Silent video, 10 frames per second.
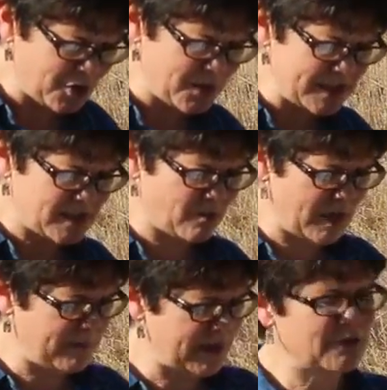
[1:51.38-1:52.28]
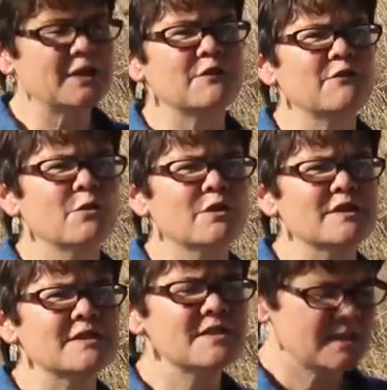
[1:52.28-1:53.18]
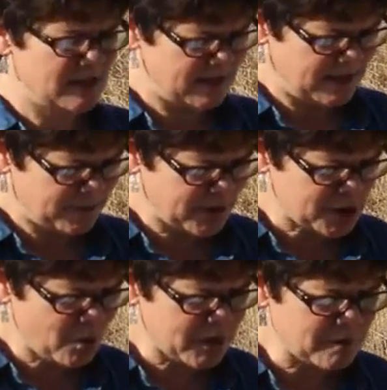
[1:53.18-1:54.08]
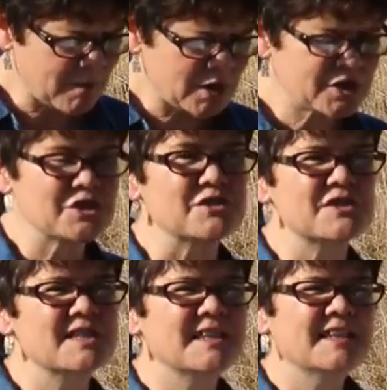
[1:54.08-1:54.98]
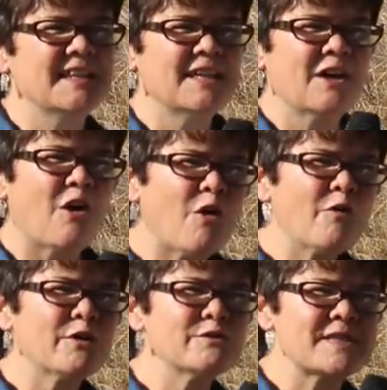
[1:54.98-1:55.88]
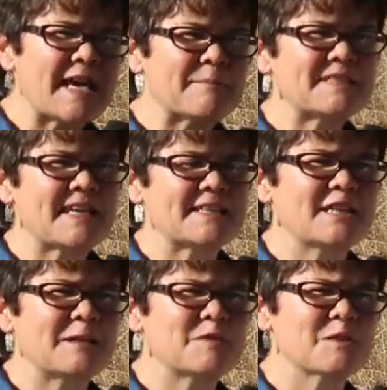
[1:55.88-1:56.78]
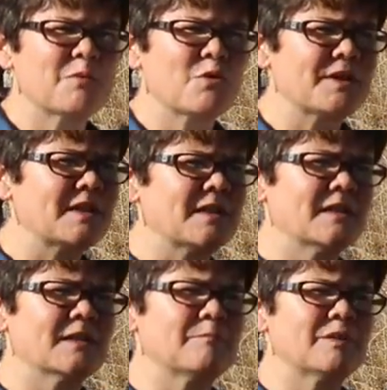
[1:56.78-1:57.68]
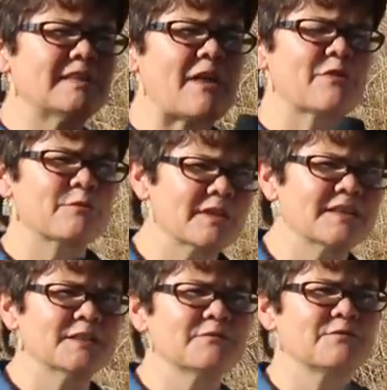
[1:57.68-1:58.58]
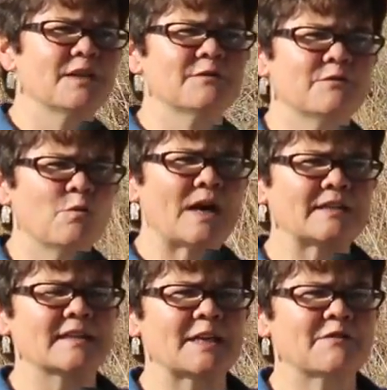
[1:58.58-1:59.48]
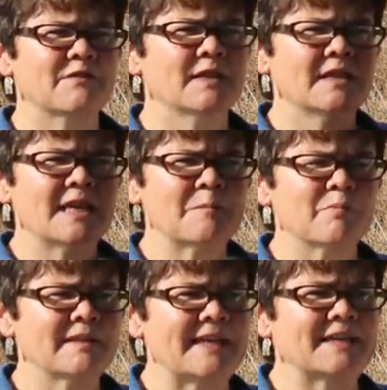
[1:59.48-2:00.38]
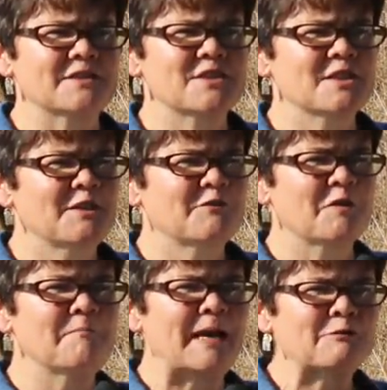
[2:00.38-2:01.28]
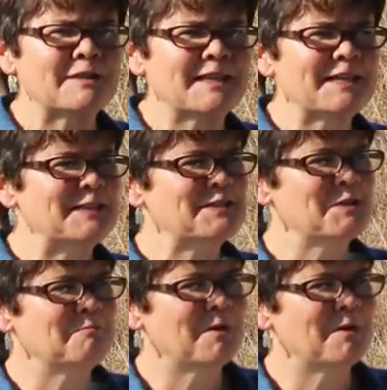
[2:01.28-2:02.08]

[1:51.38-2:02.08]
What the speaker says: creeks and riparian forests, freshwater marshes. All those habitat types supporting a plethora of wildlife and plants, from mountain lion to